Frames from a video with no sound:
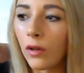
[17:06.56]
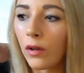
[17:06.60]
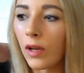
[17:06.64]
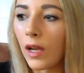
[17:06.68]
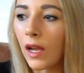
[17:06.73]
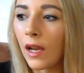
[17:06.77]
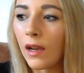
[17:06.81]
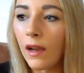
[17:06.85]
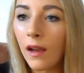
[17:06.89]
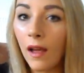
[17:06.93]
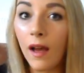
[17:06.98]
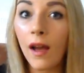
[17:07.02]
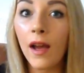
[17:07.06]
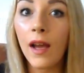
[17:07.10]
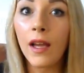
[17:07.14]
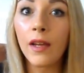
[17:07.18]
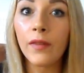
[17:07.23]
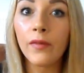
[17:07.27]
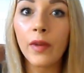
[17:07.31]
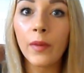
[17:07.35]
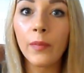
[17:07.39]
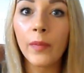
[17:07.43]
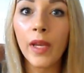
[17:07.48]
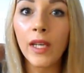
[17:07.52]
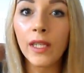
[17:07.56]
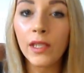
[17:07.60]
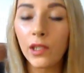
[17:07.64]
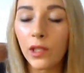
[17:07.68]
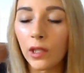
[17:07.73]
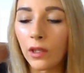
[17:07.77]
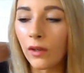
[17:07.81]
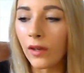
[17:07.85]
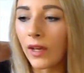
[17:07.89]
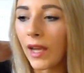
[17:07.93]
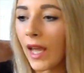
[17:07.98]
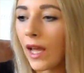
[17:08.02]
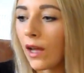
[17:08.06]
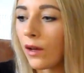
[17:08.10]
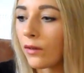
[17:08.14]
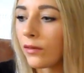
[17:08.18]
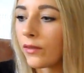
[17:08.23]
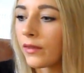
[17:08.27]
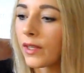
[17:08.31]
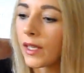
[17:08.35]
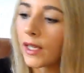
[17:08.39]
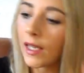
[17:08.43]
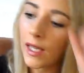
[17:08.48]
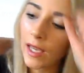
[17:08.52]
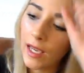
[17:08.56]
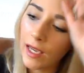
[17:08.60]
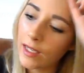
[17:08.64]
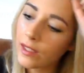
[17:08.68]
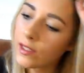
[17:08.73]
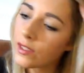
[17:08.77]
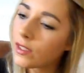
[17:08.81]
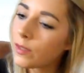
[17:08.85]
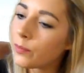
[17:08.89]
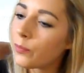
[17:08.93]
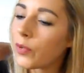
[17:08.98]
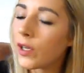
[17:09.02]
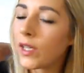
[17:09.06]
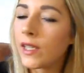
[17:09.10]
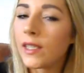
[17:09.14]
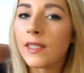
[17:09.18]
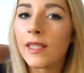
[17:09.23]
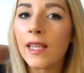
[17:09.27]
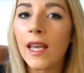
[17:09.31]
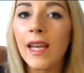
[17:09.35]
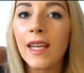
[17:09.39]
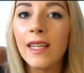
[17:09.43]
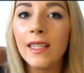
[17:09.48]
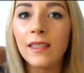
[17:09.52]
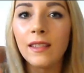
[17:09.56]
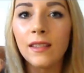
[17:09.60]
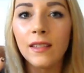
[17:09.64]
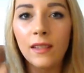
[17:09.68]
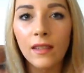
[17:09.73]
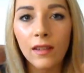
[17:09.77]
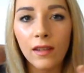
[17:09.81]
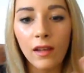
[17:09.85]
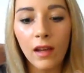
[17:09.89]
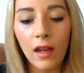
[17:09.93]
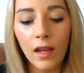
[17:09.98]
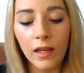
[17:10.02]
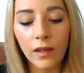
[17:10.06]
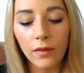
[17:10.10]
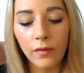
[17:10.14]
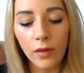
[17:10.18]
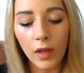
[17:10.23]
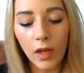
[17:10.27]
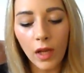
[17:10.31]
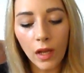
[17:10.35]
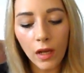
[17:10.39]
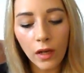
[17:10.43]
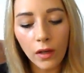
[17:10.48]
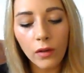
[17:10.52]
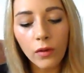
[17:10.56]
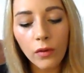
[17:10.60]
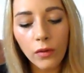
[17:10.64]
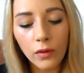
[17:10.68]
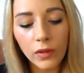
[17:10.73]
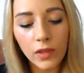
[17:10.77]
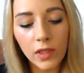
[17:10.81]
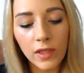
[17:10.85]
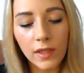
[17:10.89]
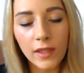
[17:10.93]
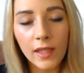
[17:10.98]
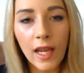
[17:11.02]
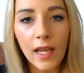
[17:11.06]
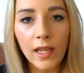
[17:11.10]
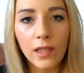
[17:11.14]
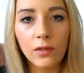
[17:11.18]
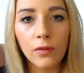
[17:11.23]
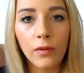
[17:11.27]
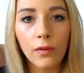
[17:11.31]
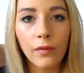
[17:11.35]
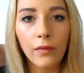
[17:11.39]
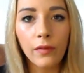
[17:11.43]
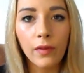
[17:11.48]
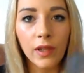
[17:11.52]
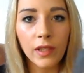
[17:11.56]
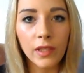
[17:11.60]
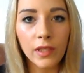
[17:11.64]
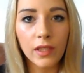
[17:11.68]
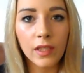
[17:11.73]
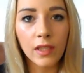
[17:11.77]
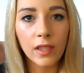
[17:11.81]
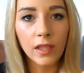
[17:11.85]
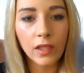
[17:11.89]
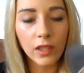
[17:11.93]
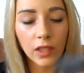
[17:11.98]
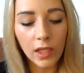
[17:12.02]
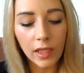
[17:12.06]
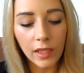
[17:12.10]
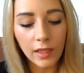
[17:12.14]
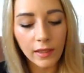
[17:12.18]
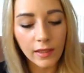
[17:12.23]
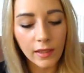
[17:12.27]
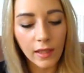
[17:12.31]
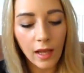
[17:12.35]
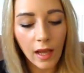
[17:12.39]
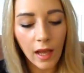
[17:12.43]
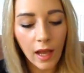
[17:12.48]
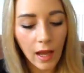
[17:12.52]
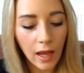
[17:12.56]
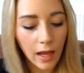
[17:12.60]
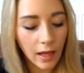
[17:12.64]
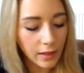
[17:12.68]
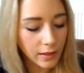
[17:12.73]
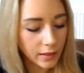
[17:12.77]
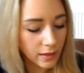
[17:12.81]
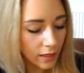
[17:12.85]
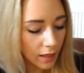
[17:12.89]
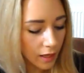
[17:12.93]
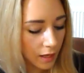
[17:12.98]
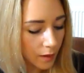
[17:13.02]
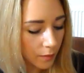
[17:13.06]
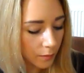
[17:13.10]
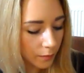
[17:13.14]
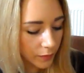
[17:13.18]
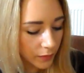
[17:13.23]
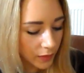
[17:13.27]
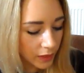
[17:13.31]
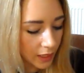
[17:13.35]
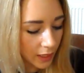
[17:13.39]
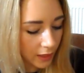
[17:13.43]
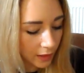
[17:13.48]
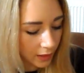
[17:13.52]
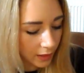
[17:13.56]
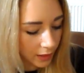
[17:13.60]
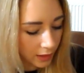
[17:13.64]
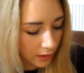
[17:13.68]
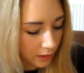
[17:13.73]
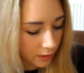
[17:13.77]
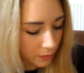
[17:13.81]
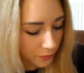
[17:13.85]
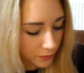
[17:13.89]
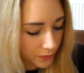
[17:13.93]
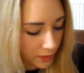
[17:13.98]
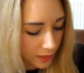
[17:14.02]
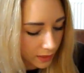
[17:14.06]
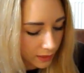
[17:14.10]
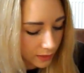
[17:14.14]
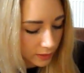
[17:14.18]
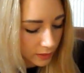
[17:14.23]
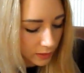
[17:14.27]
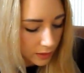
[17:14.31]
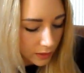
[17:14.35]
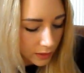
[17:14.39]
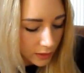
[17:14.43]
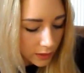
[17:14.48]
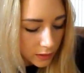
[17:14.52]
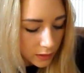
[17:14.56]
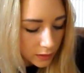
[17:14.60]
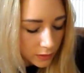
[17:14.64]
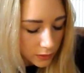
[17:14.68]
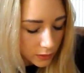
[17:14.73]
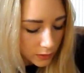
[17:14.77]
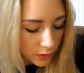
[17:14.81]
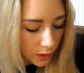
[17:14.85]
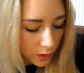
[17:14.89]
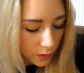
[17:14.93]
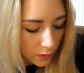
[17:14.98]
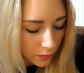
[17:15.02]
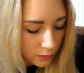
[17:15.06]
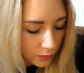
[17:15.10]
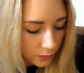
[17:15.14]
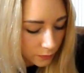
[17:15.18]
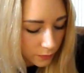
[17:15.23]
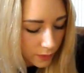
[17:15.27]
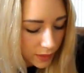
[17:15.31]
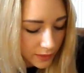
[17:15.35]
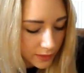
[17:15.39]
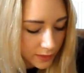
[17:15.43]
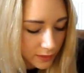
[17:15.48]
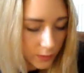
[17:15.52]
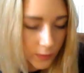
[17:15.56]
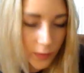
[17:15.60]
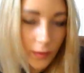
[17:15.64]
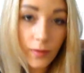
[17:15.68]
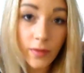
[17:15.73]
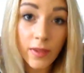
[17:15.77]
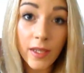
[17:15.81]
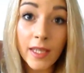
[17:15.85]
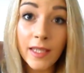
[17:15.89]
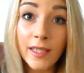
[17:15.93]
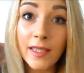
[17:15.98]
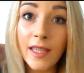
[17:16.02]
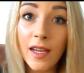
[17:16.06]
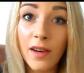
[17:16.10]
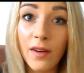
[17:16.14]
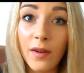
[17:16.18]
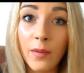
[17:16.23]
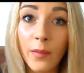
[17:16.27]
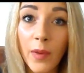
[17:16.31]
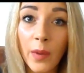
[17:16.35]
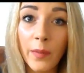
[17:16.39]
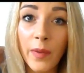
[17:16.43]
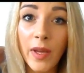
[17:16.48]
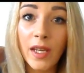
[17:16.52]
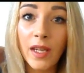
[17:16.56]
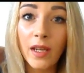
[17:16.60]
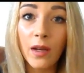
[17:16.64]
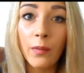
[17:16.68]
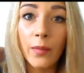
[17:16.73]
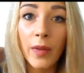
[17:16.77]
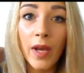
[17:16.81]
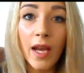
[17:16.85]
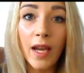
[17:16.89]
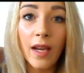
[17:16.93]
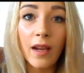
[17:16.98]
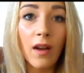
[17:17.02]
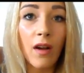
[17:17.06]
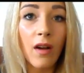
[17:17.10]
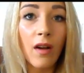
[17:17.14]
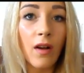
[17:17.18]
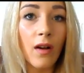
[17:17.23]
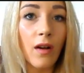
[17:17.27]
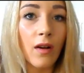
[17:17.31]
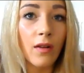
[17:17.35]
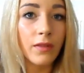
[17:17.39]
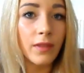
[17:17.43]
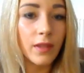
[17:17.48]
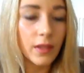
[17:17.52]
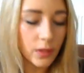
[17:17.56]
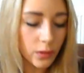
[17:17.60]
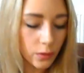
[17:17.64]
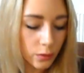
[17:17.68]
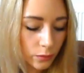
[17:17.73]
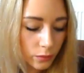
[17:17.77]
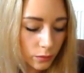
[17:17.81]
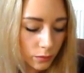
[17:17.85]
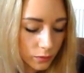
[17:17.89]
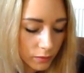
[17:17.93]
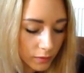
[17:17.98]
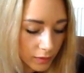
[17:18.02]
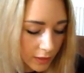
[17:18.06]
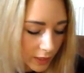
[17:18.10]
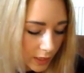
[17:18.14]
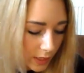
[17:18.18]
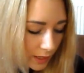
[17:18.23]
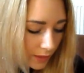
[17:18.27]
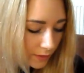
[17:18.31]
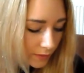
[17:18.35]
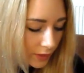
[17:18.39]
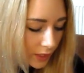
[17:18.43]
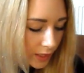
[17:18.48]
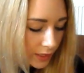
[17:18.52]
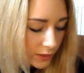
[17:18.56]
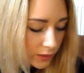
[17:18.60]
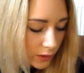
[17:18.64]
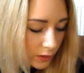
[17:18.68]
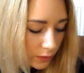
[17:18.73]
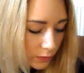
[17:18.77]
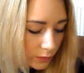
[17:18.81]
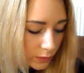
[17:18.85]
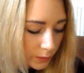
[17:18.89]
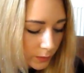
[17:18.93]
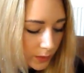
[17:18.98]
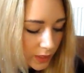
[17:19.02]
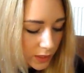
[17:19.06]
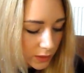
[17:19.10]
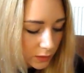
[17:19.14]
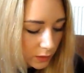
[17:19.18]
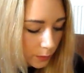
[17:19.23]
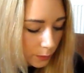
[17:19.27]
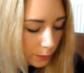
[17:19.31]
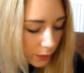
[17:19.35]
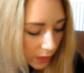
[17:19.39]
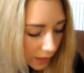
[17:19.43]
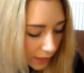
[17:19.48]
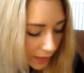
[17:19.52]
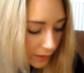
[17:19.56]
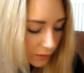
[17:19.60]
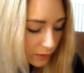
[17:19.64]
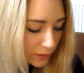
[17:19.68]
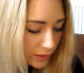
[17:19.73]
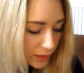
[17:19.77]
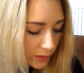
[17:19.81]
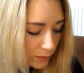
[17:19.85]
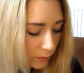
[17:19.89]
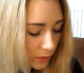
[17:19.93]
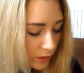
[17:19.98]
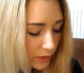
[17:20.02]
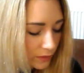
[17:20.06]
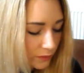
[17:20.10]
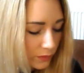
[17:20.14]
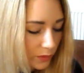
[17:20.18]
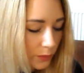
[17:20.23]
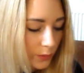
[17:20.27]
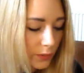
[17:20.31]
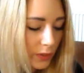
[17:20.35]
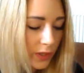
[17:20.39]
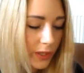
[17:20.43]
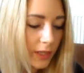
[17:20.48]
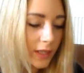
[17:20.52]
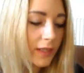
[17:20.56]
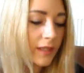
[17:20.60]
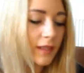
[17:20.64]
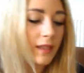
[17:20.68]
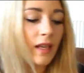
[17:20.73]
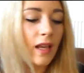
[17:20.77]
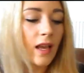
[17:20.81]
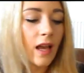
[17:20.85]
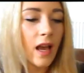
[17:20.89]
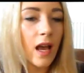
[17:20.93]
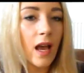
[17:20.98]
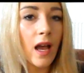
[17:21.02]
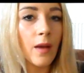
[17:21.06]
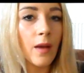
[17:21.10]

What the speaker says: you look alive, it makes you look healthy, it just brings that instant kind of gorgeous natural flush to the cheeks, and yeah, I love that. So the rest of the things that are in my makeup bag are the tools that I took with me to apply all these wonderful products.